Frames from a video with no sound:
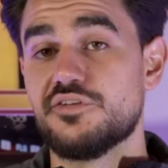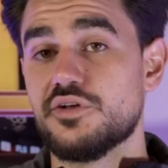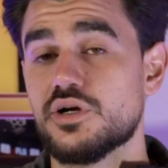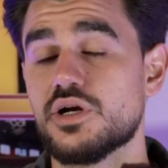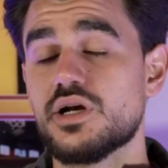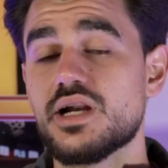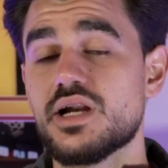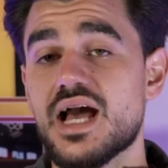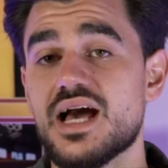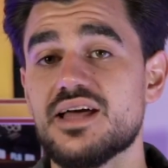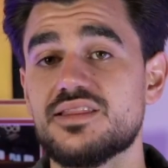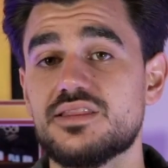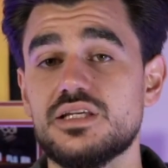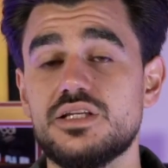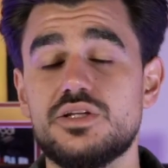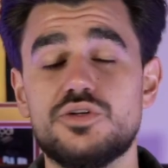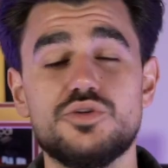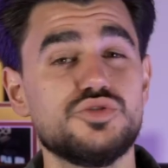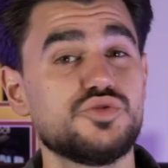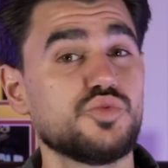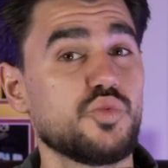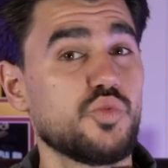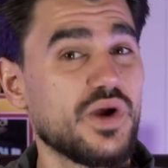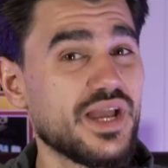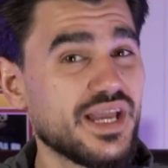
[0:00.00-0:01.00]
you're an athlete who's
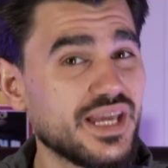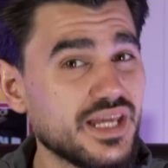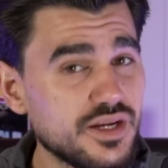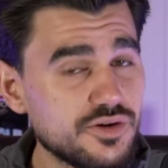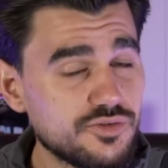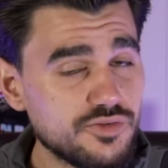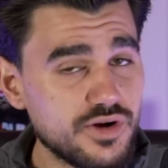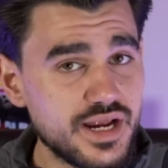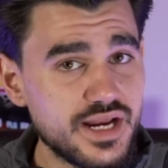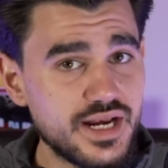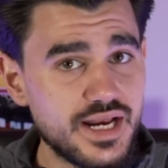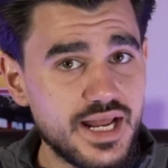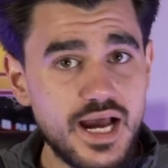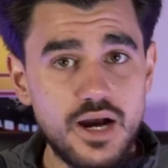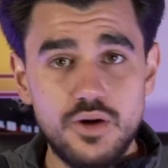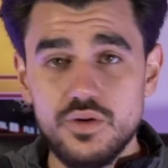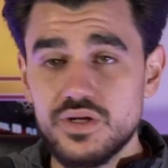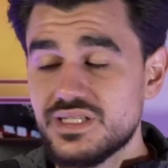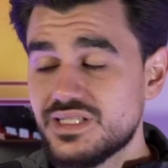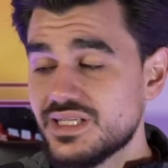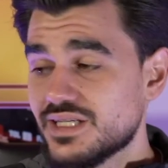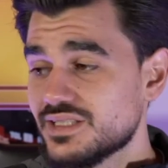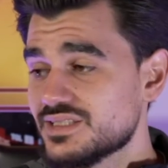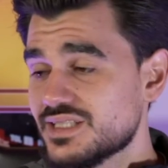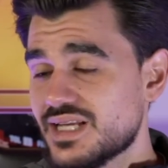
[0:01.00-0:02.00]
winging it right now and
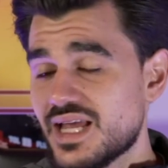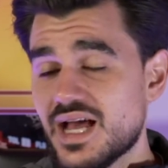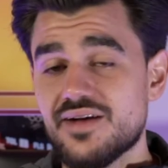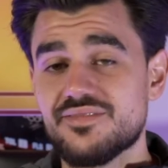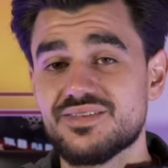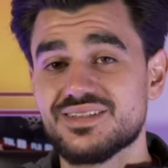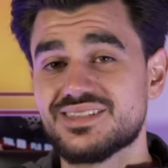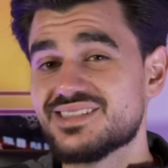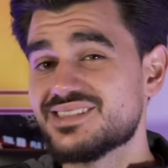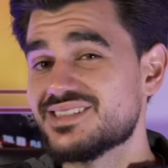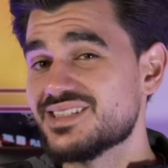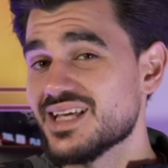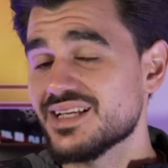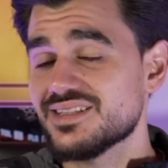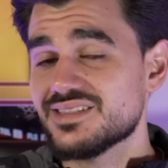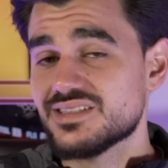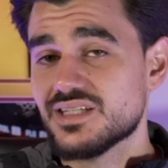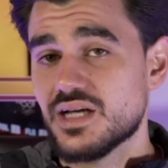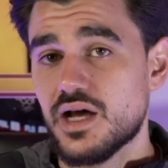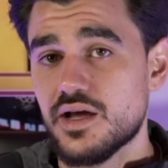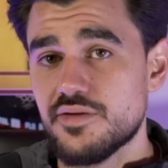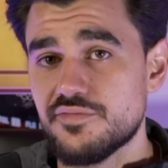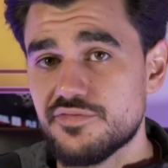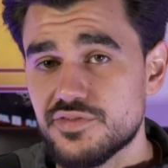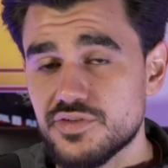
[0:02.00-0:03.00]
doesn't have a set
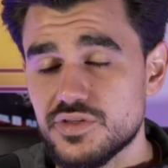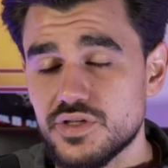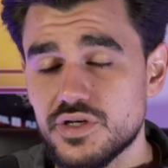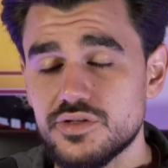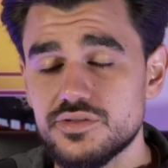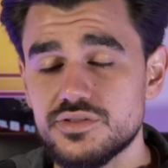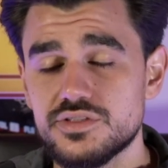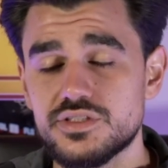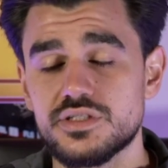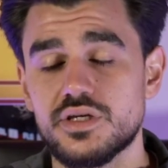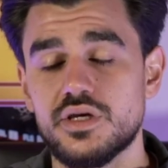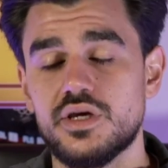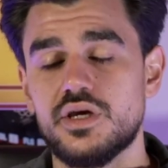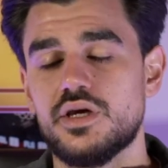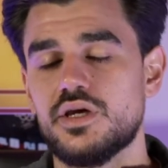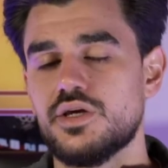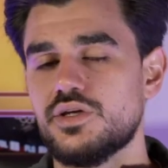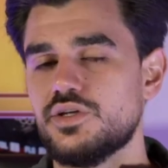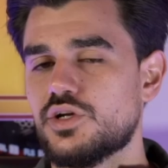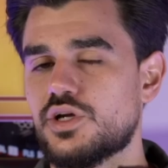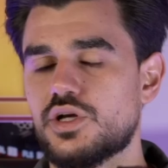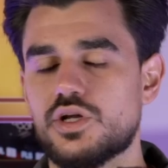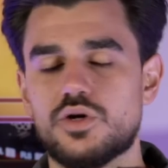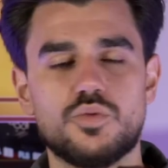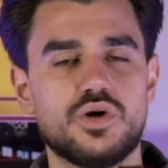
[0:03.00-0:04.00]
time for those, you're
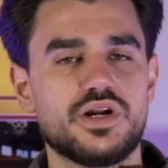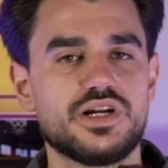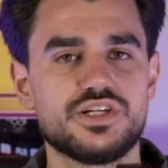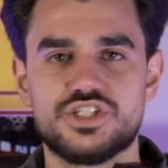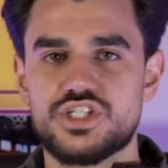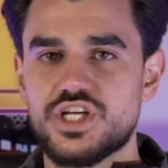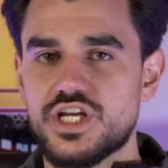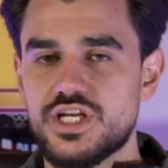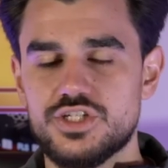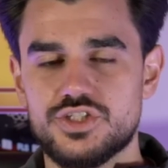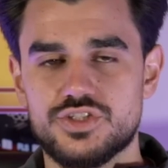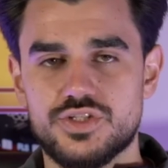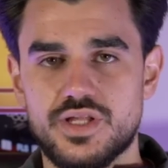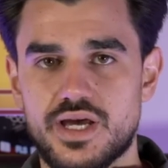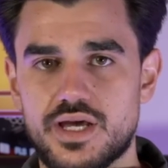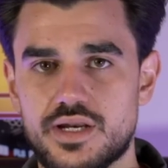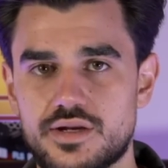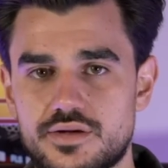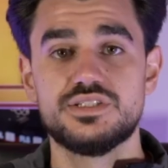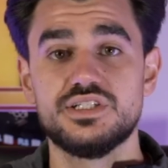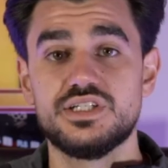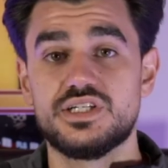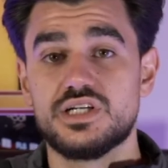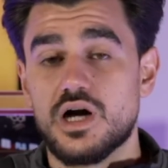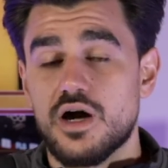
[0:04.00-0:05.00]
gonna wanna change that.
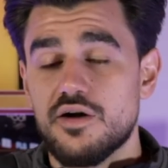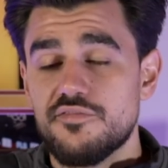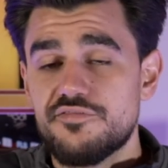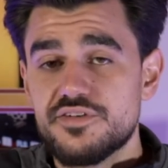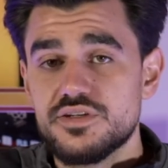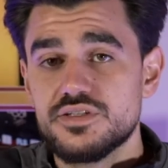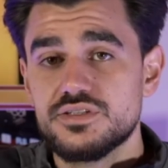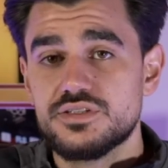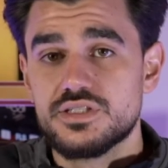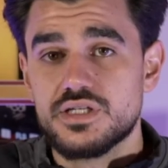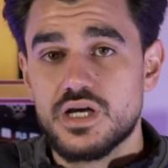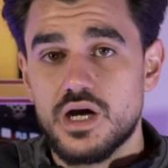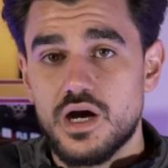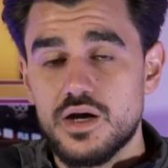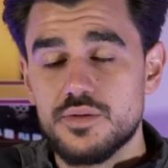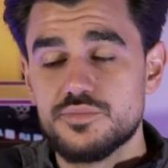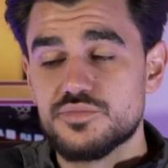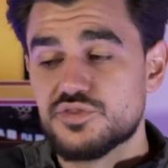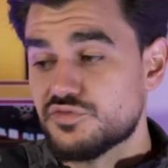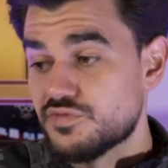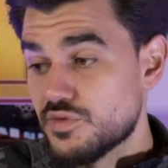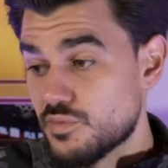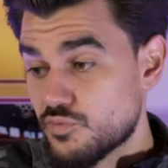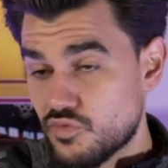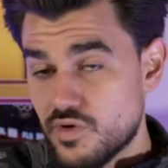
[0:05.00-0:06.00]
See, confidence comes
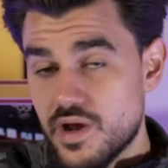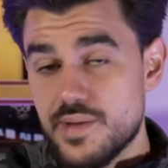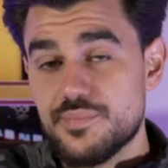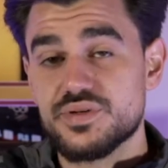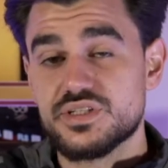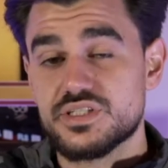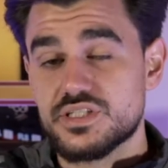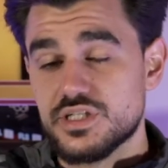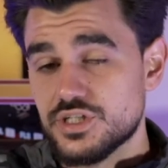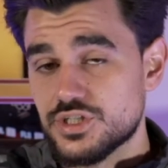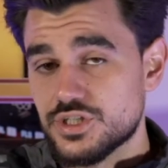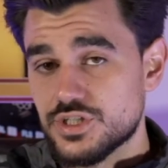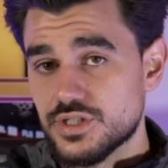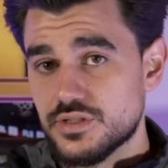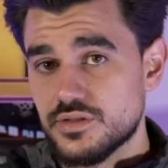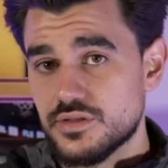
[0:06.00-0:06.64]
from repetition.